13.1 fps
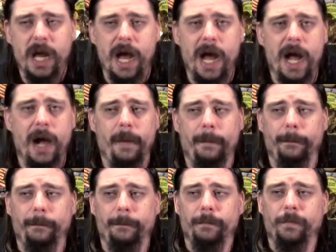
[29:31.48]

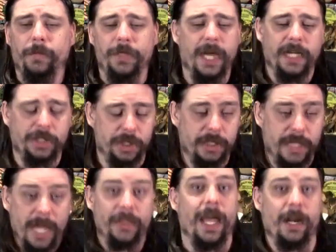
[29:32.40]
Um, they should
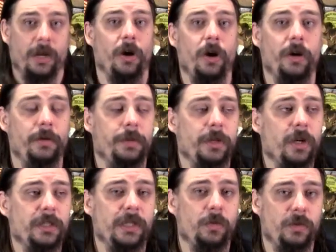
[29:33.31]
get that code
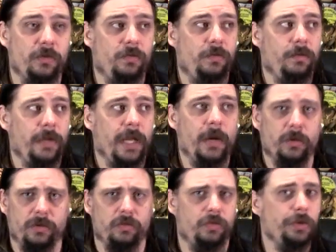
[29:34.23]
because it was it
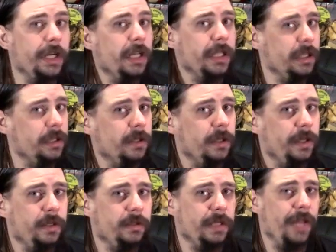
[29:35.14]
was really good,
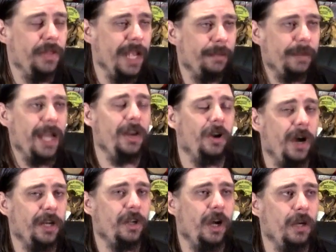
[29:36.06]
and the
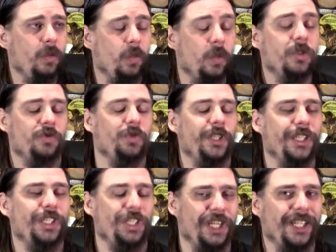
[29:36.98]
MK9 code was
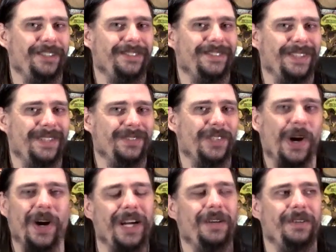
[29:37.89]
really shit. I'm
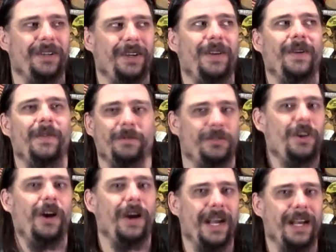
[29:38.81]
sorry. I'm
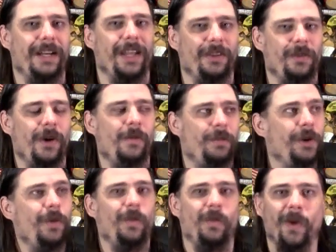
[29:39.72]
sorry, NetherRealm,
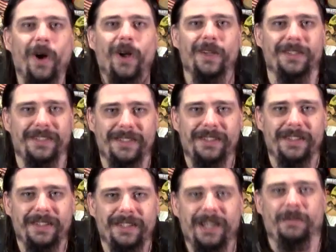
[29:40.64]
but it was.
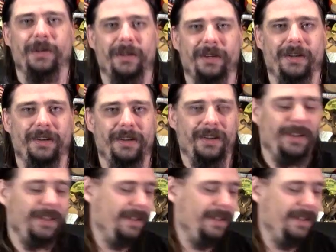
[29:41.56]
Come on.